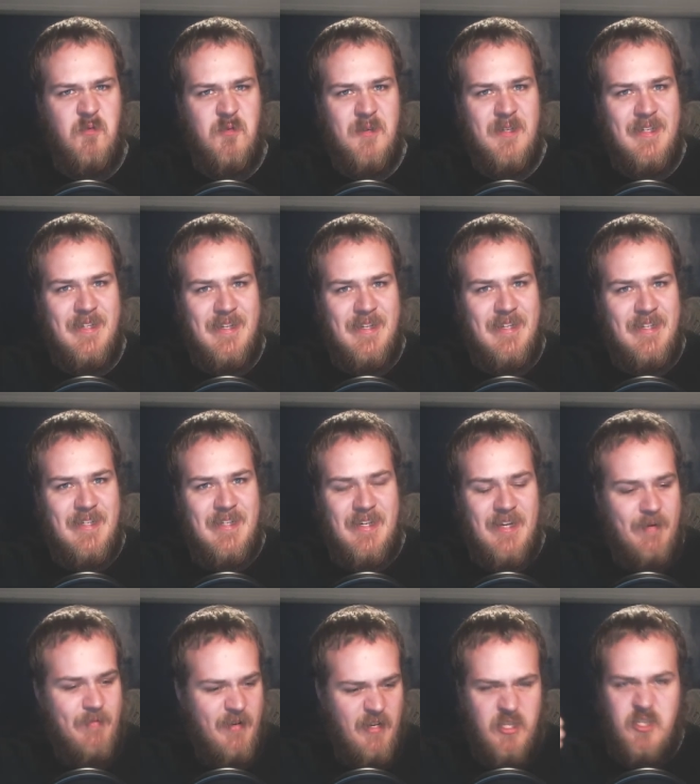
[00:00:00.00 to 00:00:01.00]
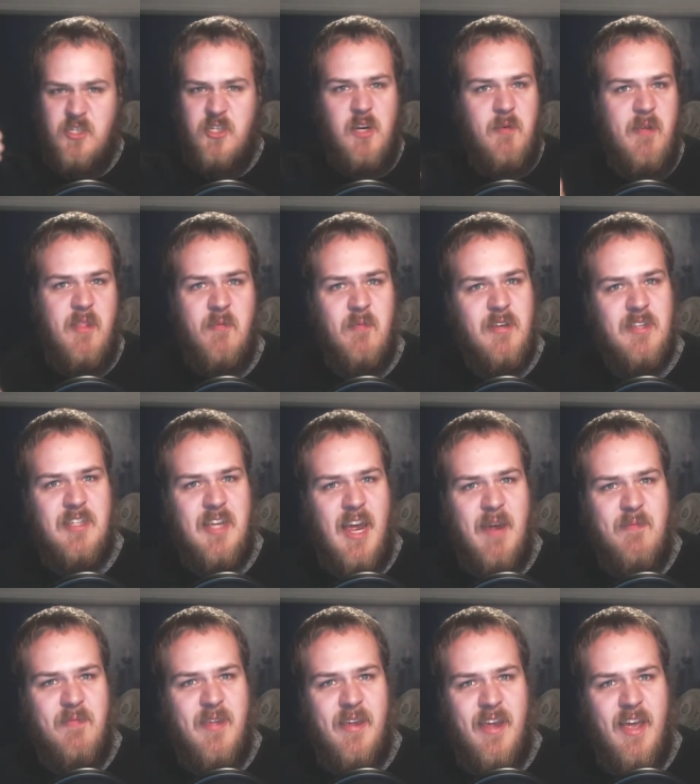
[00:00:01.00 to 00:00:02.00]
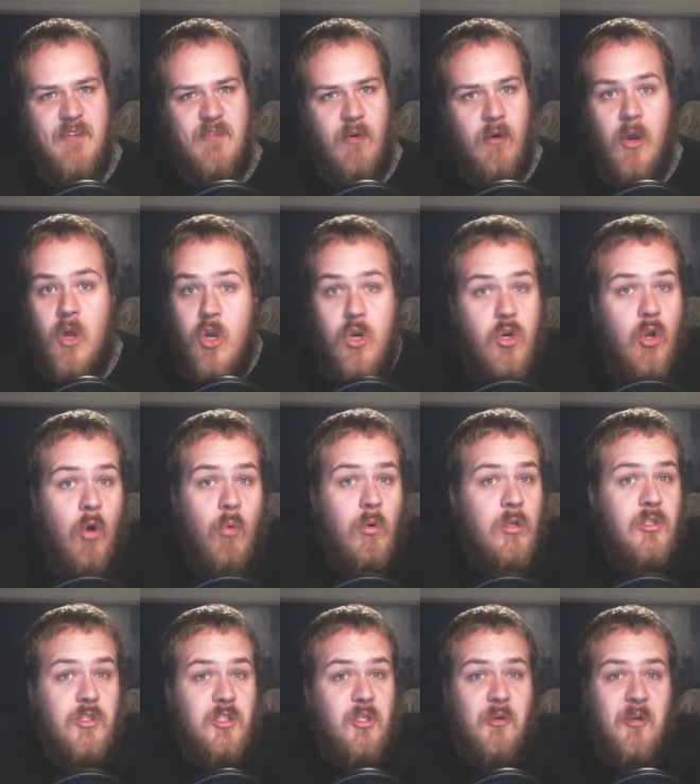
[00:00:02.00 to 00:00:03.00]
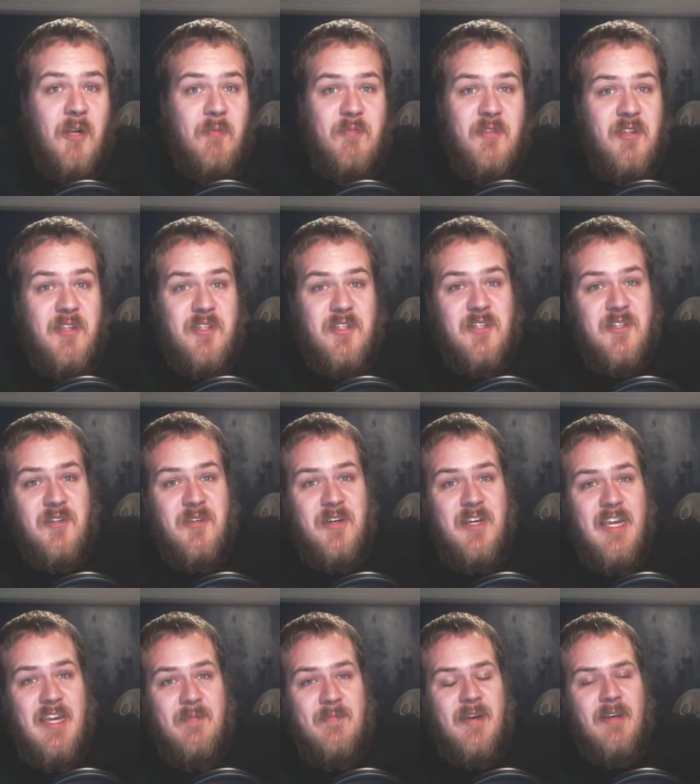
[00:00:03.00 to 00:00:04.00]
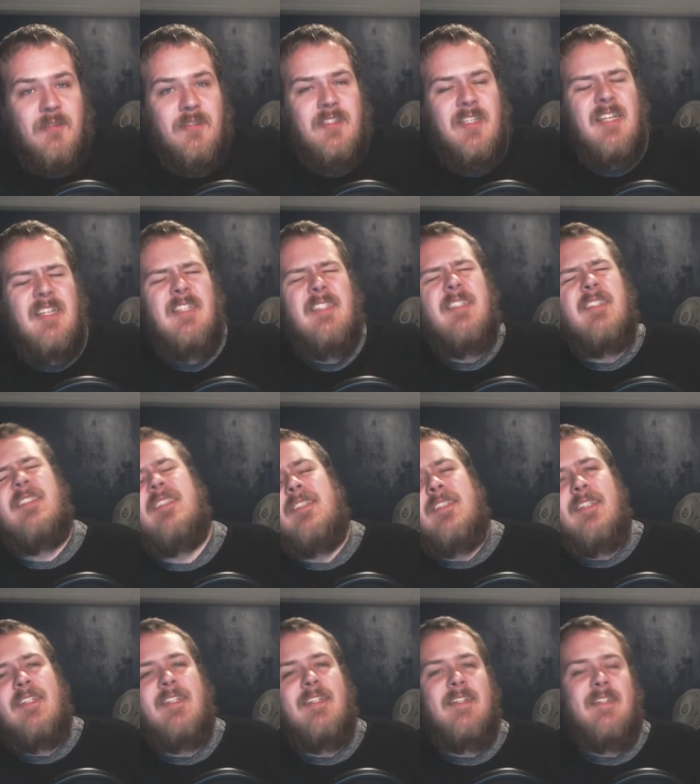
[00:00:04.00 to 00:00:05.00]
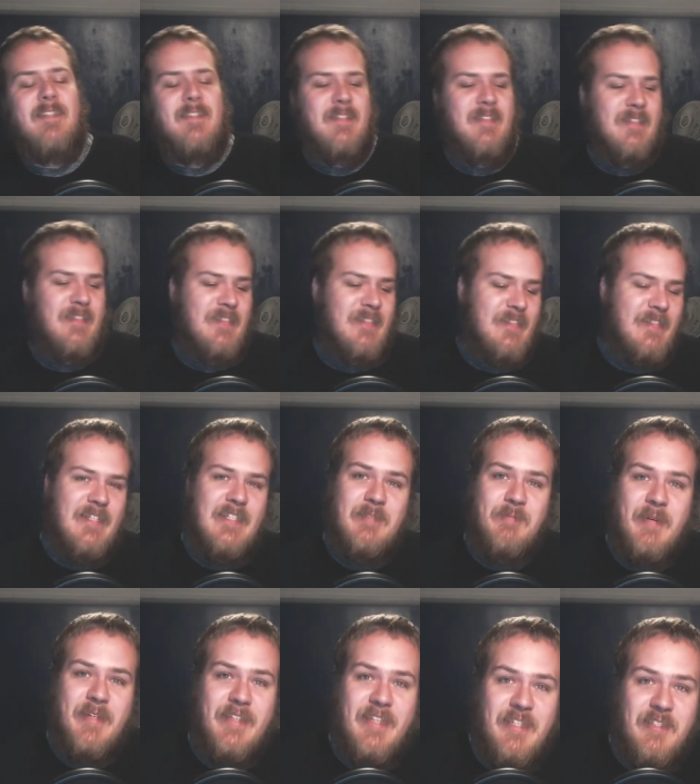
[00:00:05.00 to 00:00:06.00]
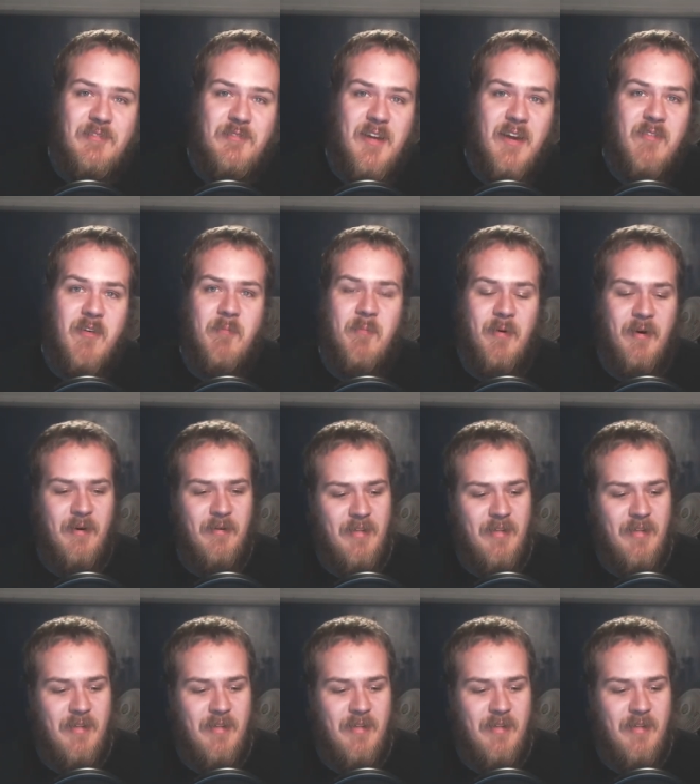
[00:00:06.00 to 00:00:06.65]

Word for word: And I'm like, this is gonna be the most hype thing ever. No one showed up to the stream, and I was like, ah, that's my least favorite part.